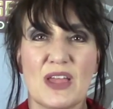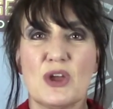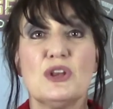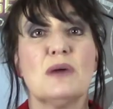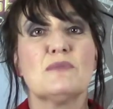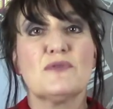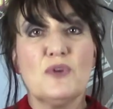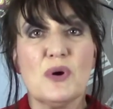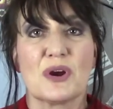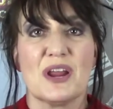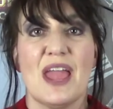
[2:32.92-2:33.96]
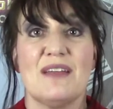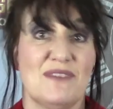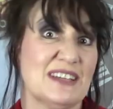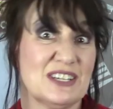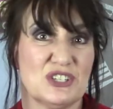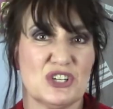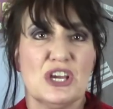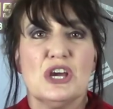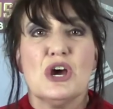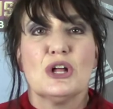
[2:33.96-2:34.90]
Number four, advantage.
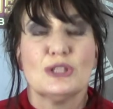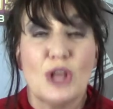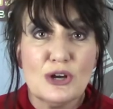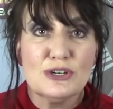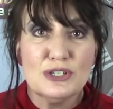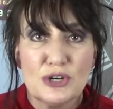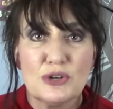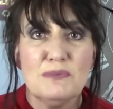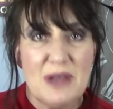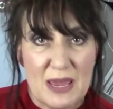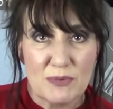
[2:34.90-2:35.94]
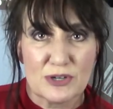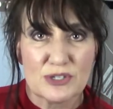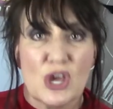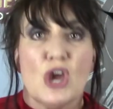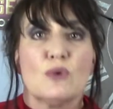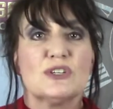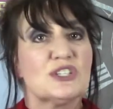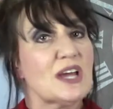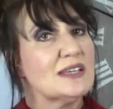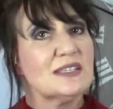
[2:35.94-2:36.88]
Longer-term neighbors, which
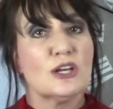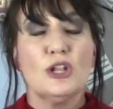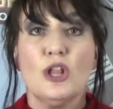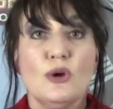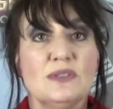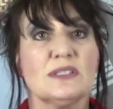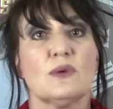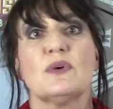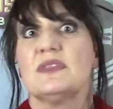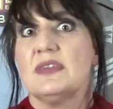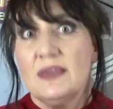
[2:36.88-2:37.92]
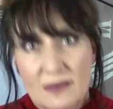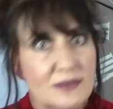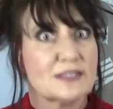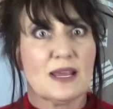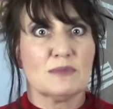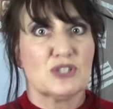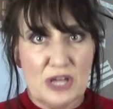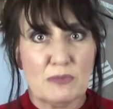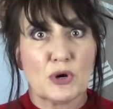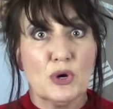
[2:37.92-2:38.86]
ties in closely with the established
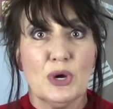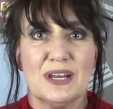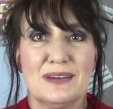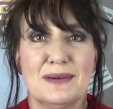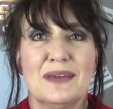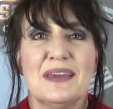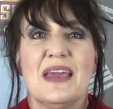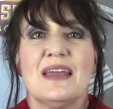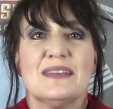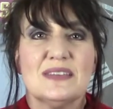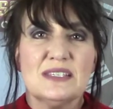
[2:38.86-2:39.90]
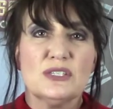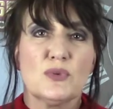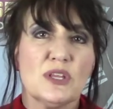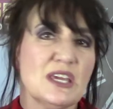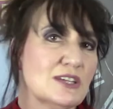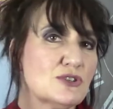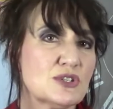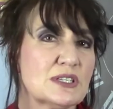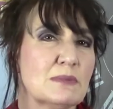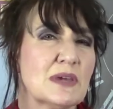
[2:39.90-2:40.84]
neighborhood. Now, this is really
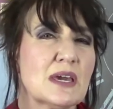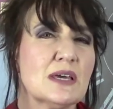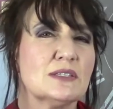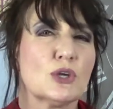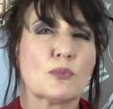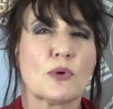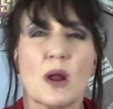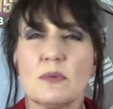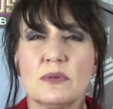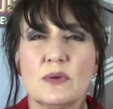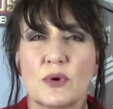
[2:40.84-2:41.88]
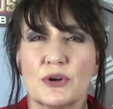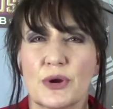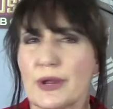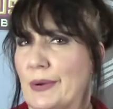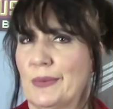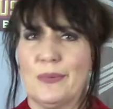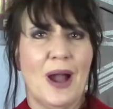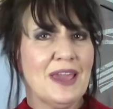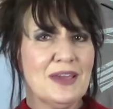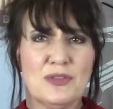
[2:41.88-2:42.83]
interesting because you're probably wondering, why
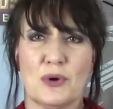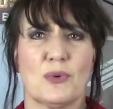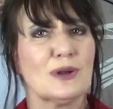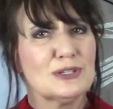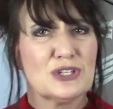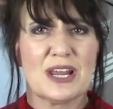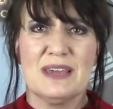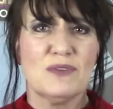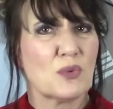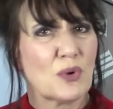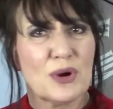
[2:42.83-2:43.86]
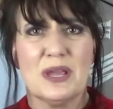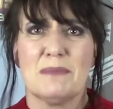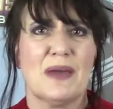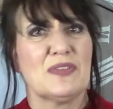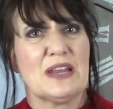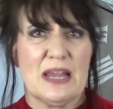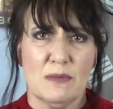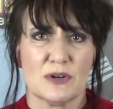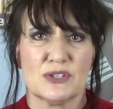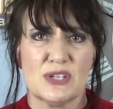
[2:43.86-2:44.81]
in the world should I even worry about the
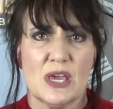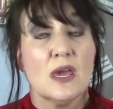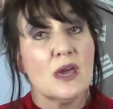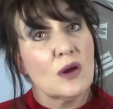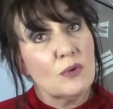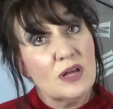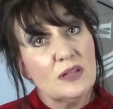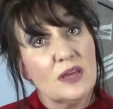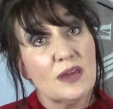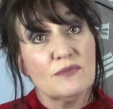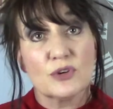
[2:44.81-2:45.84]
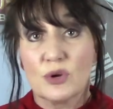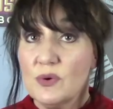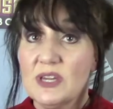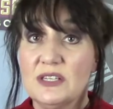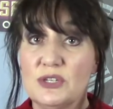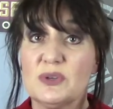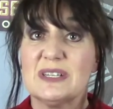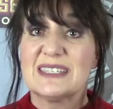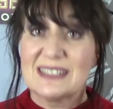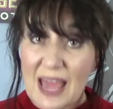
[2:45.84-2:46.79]
neighbors? Well, if you're going into an
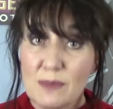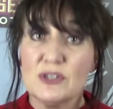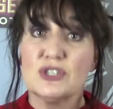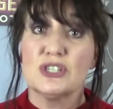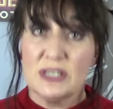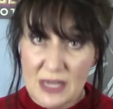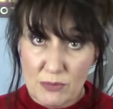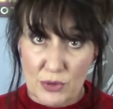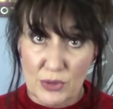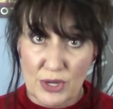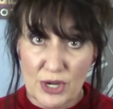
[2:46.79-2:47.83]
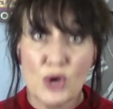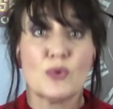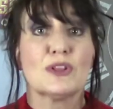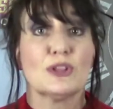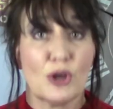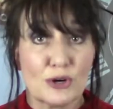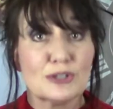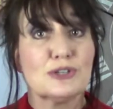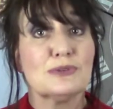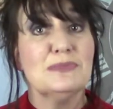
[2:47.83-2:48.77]
established neighborhood with
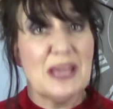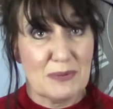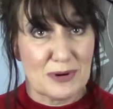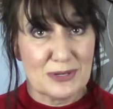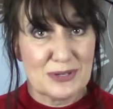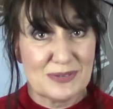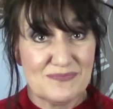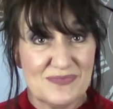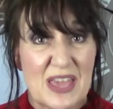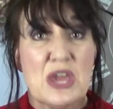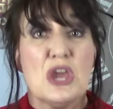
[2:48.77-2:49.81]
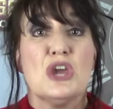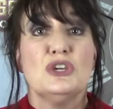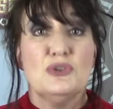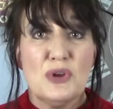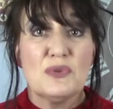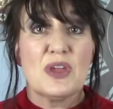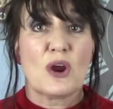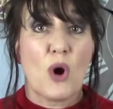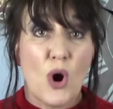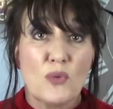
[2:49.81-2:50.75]
longer-term neighbors, you know they
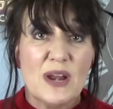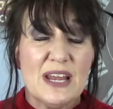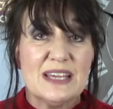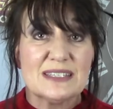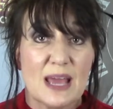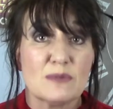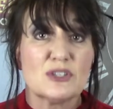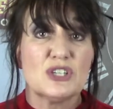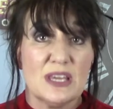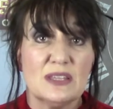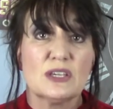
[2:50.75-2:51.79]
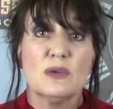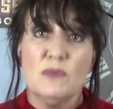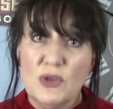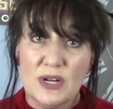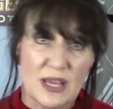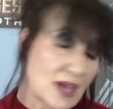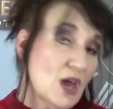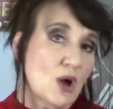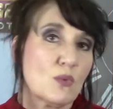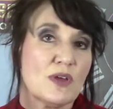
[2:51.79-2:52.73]
are already established in the community,
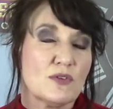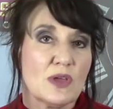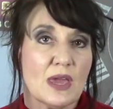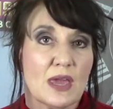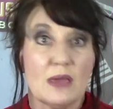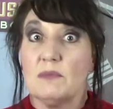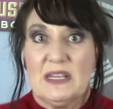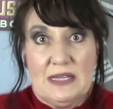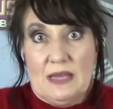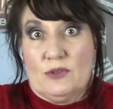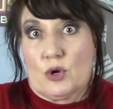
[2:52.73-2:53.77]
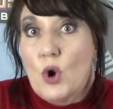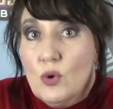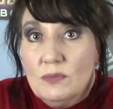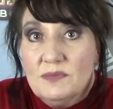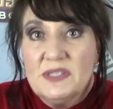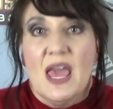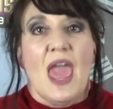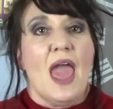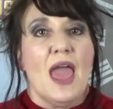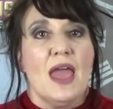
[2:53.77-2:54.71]
whether they maintain their homes
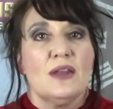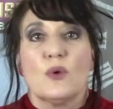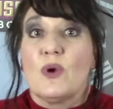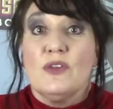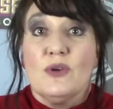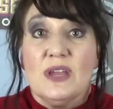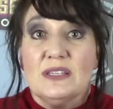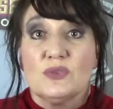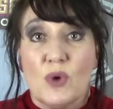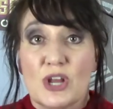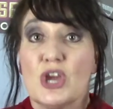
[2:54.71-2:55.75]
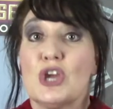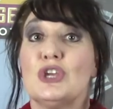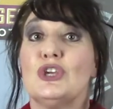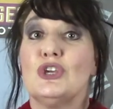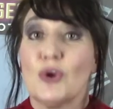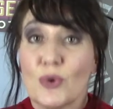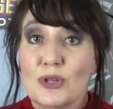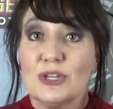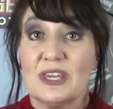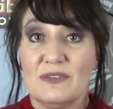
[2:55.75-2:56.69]
and whether it's what you're
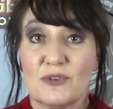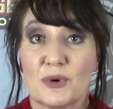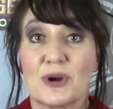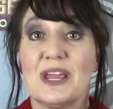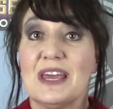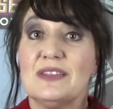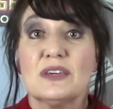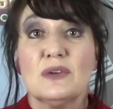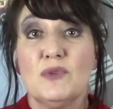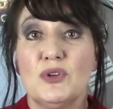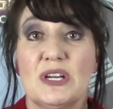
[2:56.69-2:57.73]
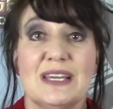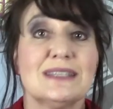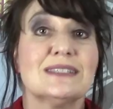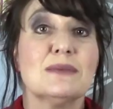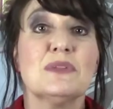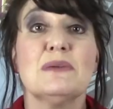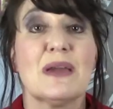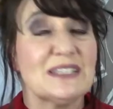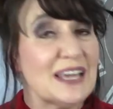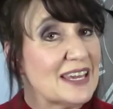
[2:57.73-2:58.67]
looking for in the community simply by
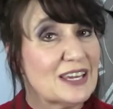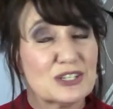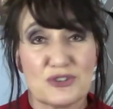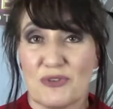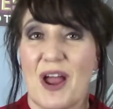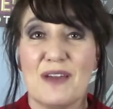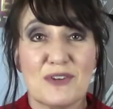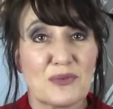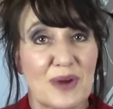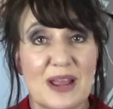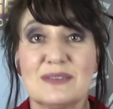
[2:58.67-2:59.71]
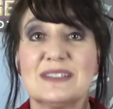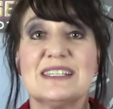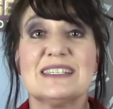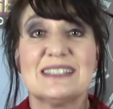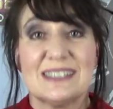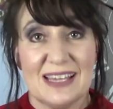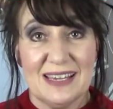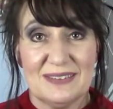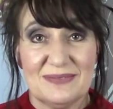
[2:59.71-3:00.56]
taking a drive around to see.